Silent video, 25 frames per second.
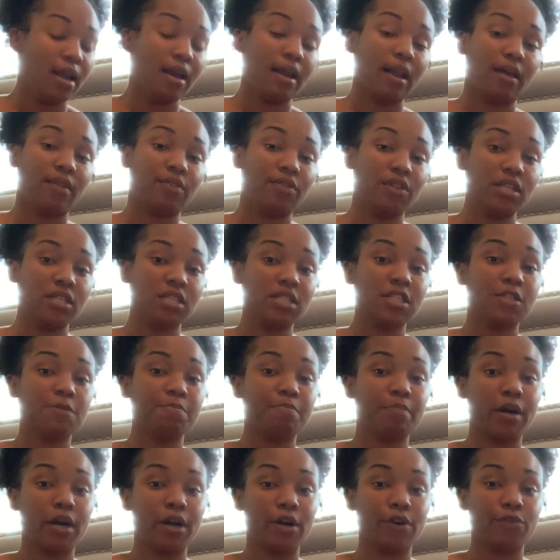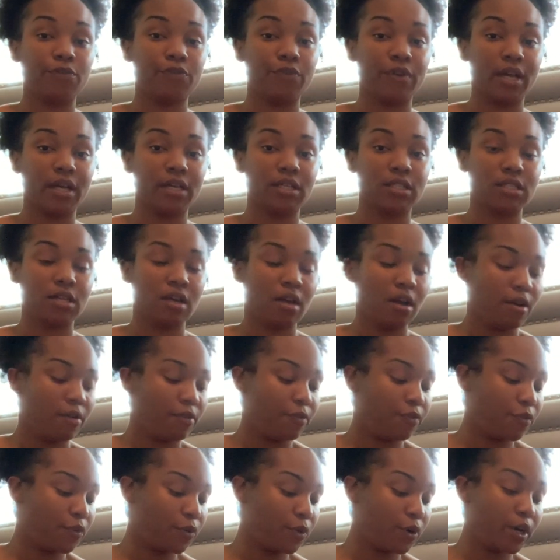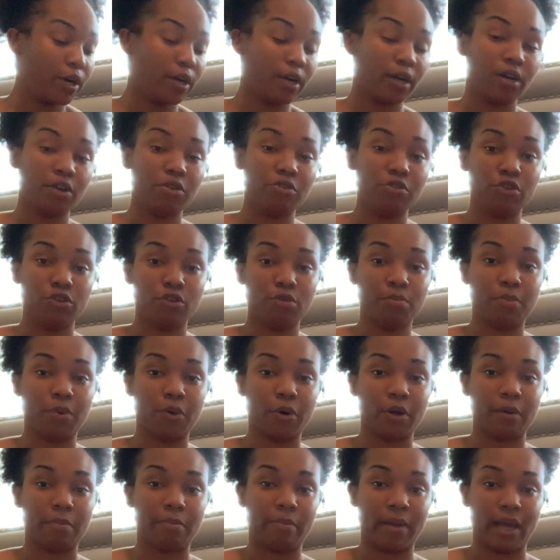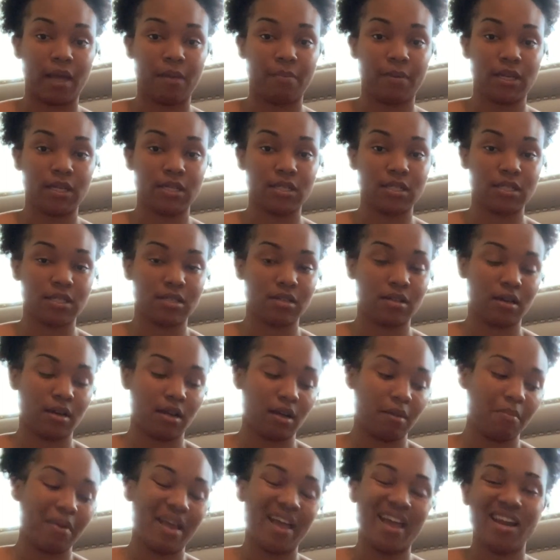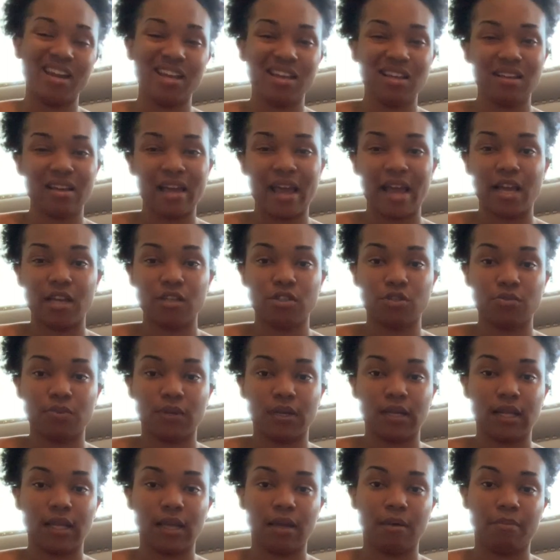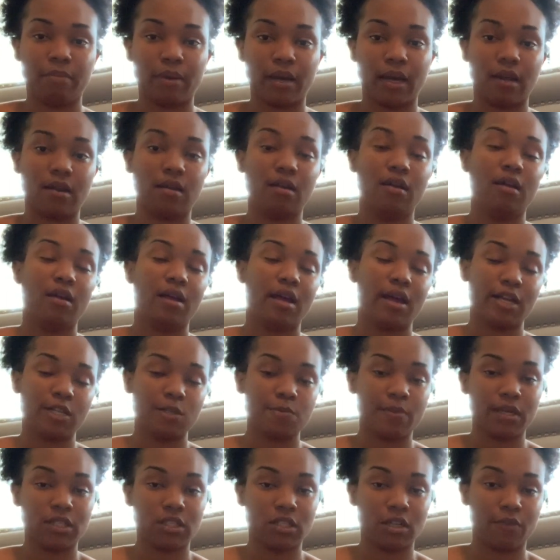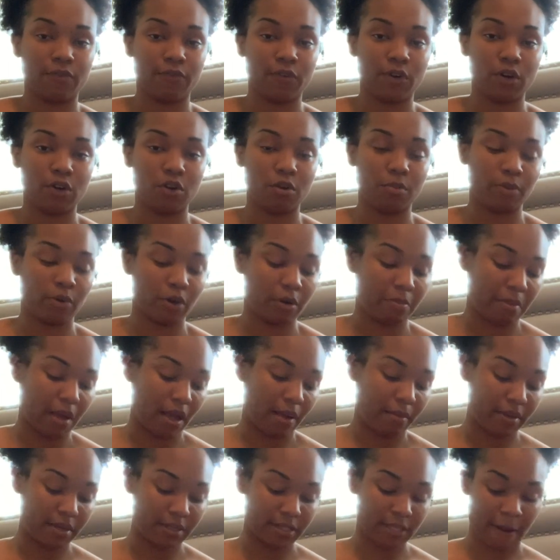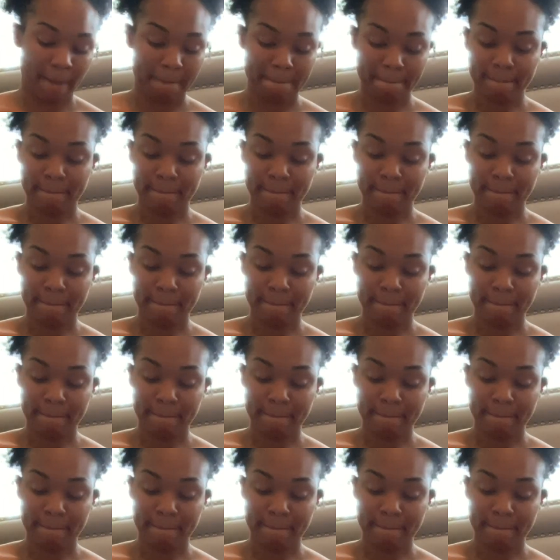Now this is perfect for newborn babies, any age really, but especially for newborn babies.